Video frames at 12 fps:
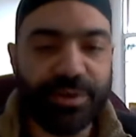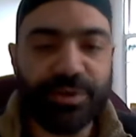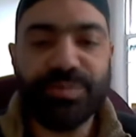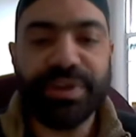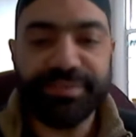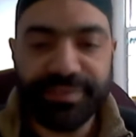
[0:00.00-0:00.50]

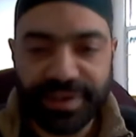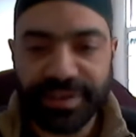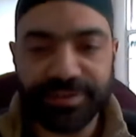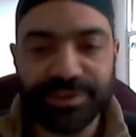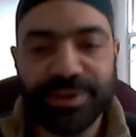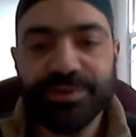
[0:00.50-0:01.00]
oh my
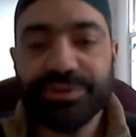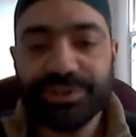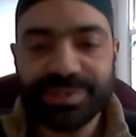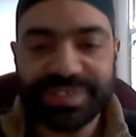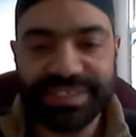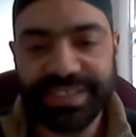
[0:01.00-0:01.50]
father, don't
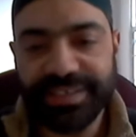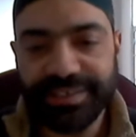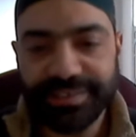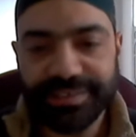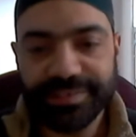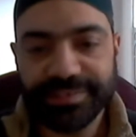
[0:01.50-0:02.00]
you
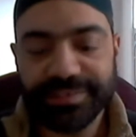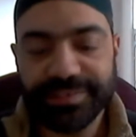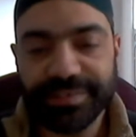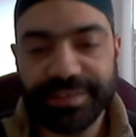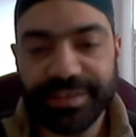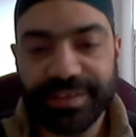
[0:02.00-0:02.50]
see
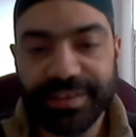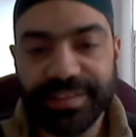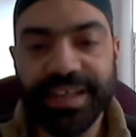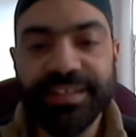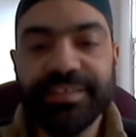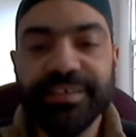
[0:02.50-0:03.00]

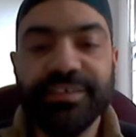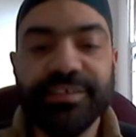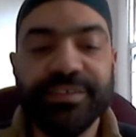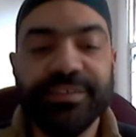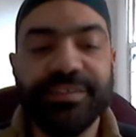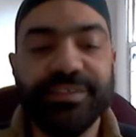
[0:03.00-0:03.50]
that
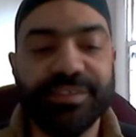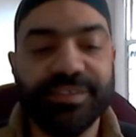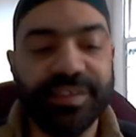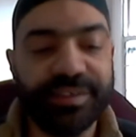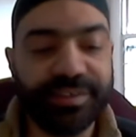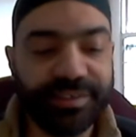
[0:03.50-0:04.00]
the
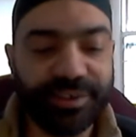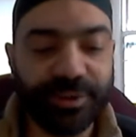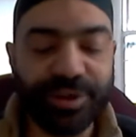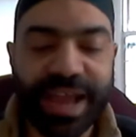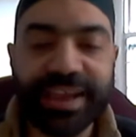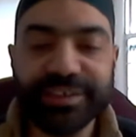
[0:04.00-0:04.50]

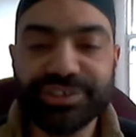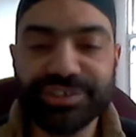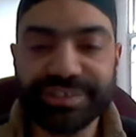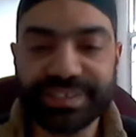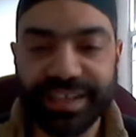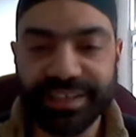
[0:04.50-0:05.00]
your
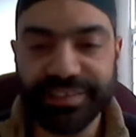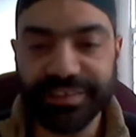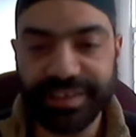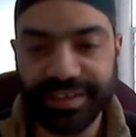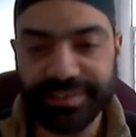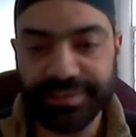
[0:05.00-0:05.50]
actions
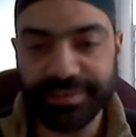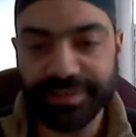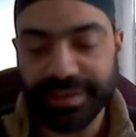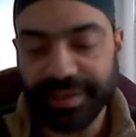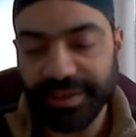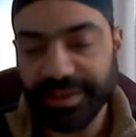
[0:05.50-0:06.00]
in
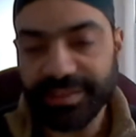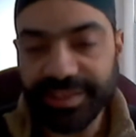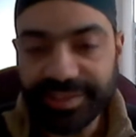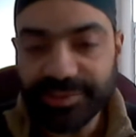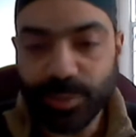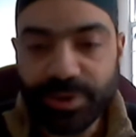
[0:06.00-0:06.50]

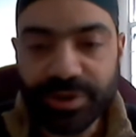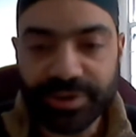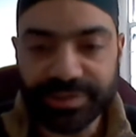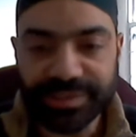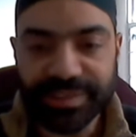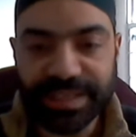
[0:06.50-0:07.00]
this
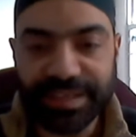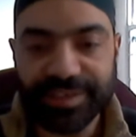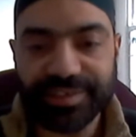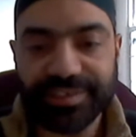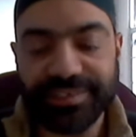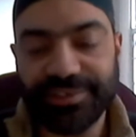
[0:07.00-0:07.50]
world
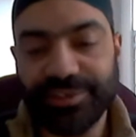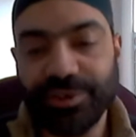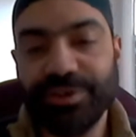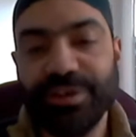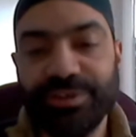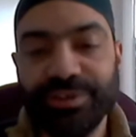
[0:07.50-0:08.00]

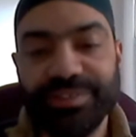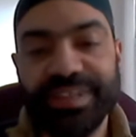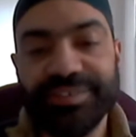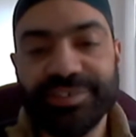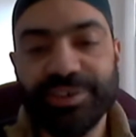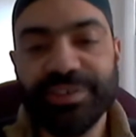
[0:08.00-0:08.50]

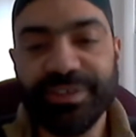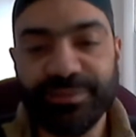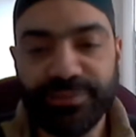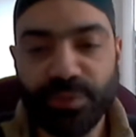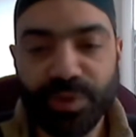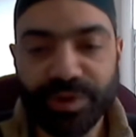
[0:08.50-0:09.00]
they took the
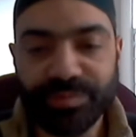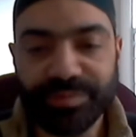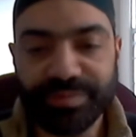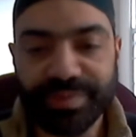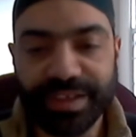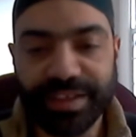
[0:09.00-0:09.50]

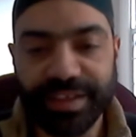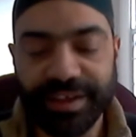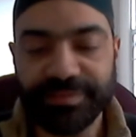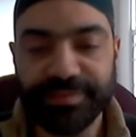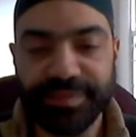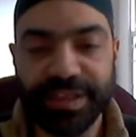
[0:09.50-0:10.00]
form
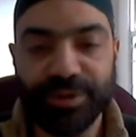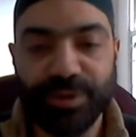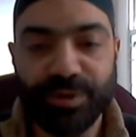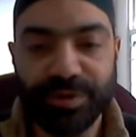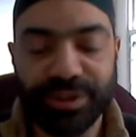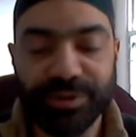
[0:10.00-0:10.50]
of
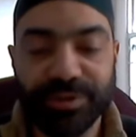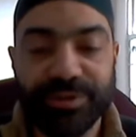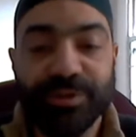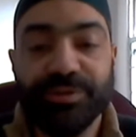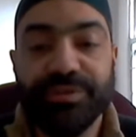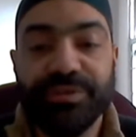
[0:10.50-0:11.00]

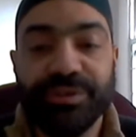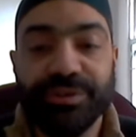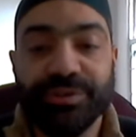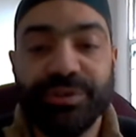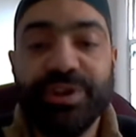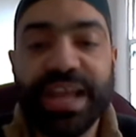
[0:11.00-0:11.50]

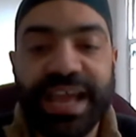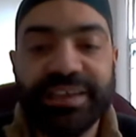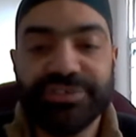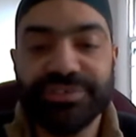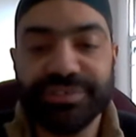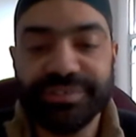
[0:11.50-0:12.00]
your good
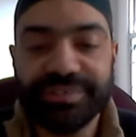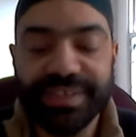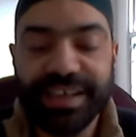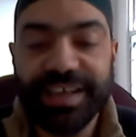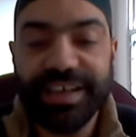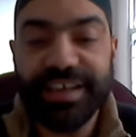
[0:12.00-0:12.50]
actions
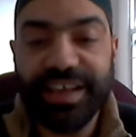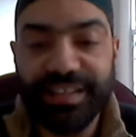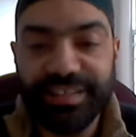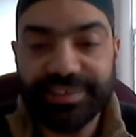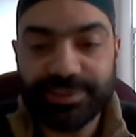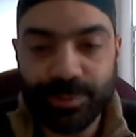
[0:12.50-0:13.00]

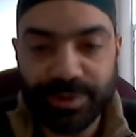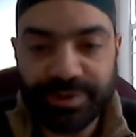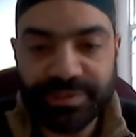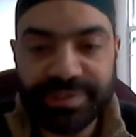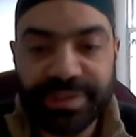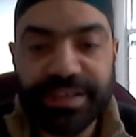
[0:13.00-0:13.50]
in this
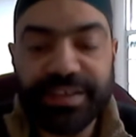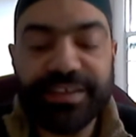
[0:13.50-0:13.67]
world